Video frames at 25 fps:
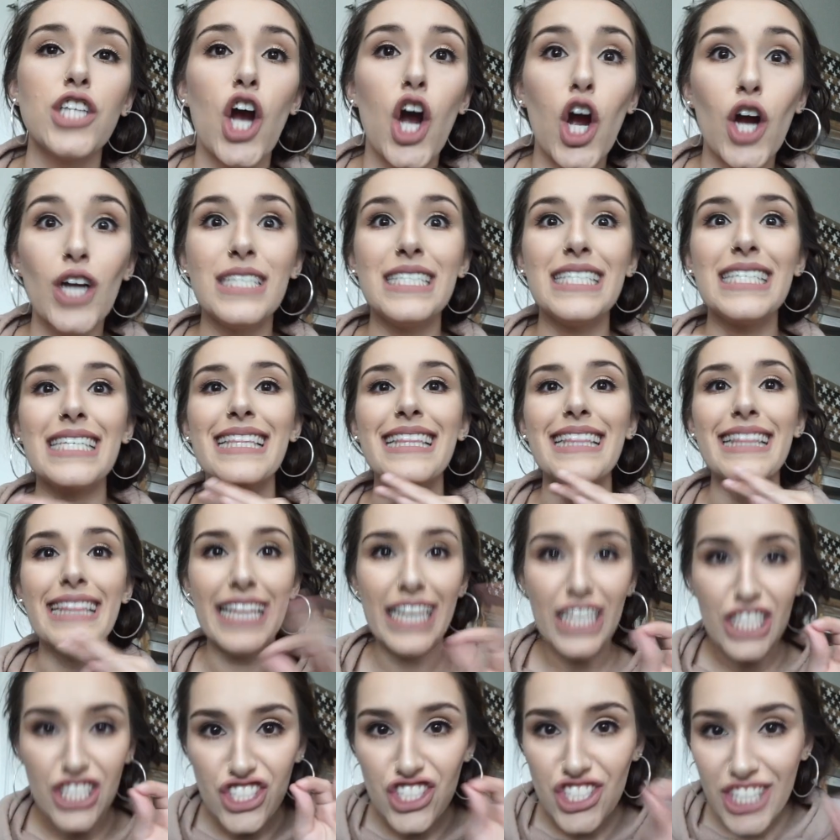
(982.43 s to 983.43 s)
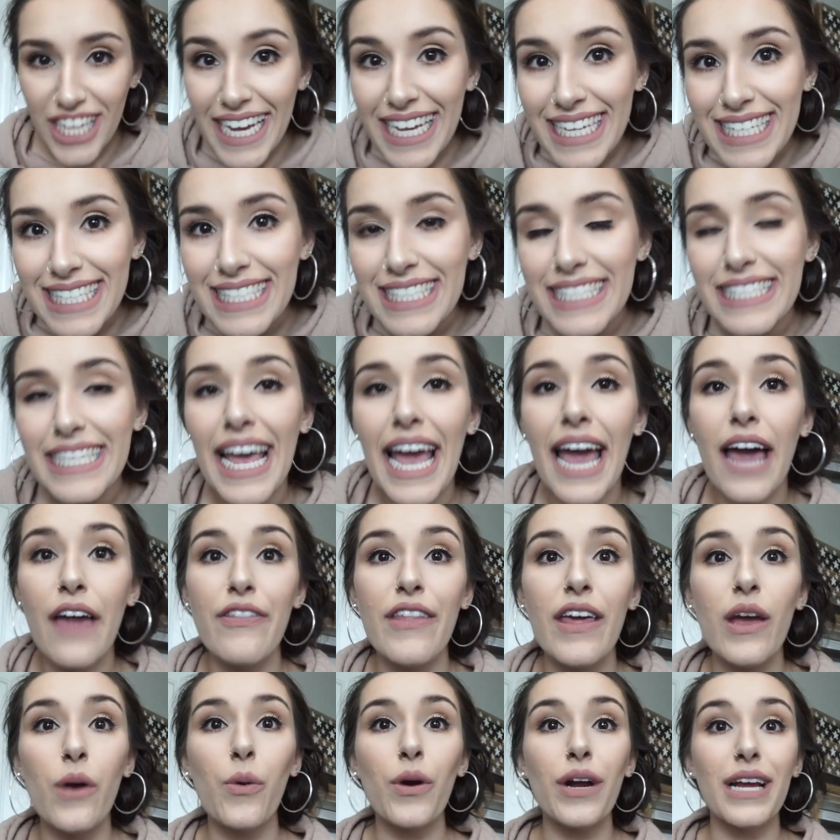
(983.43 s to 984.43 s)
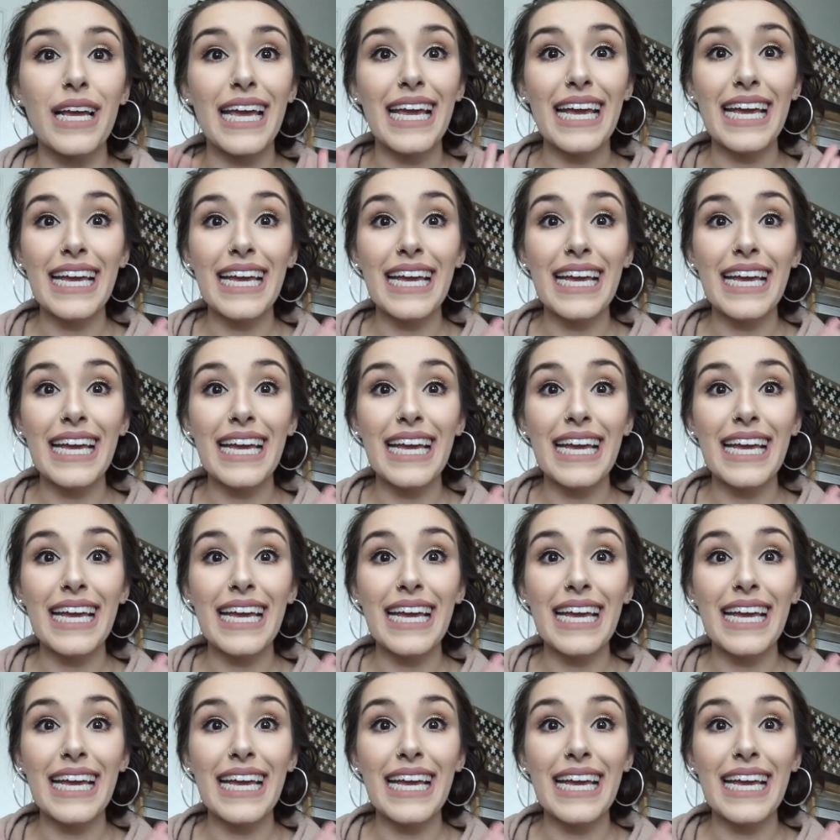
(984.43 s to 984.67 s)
are delicious and they work